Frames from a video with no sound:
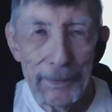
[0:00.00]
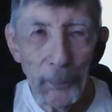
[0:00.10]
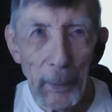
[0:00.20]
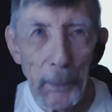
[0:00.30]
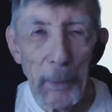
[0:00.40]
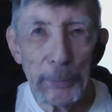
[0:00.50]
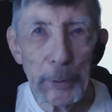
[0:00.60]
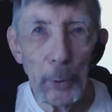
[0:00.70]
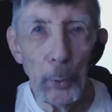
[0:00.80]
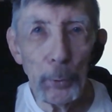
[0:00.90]
Why do I
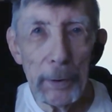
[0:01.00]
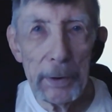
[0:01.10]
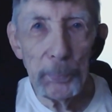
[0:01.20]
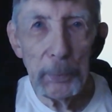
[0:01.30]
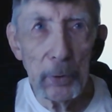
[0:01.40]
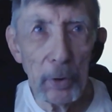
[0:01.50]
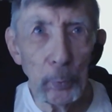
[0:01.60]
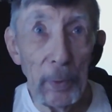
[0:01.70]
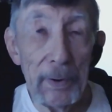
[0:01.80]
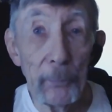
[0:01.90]
say Earthlings? Because
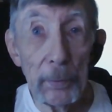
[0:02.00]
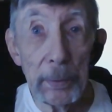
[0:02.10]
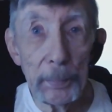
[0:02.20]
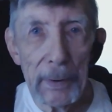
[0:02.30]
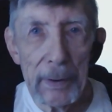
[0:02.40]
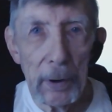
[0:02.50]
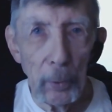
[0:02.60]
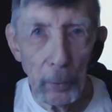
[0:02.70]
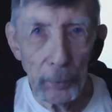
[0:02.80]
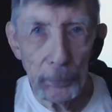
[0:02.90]
we live on the planet
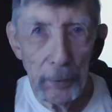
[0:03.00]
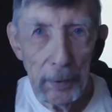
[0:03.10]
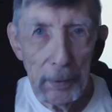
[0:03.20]
Earth.